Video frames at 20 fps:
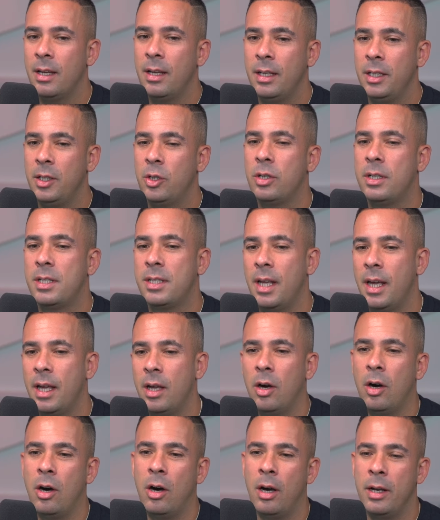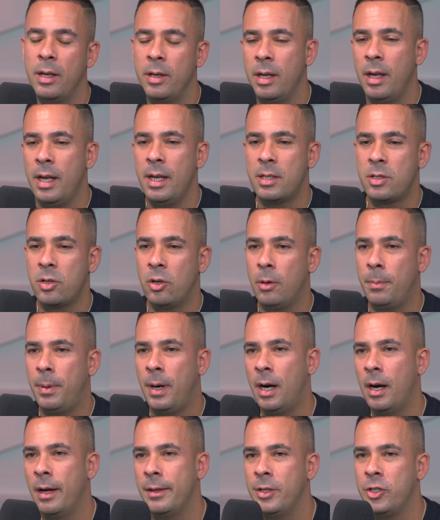oh, it's all
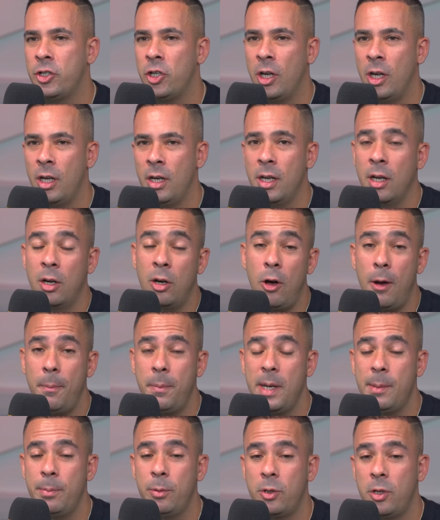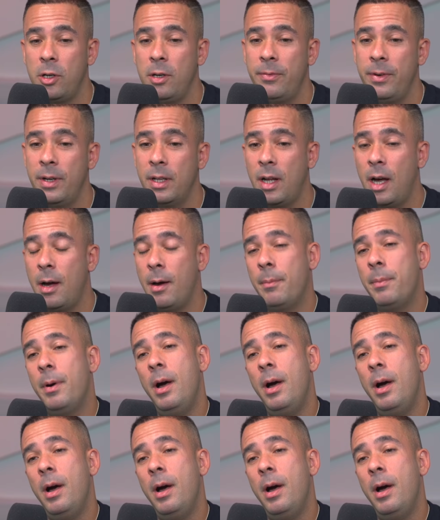part of the journey, and a lot of people do think like that.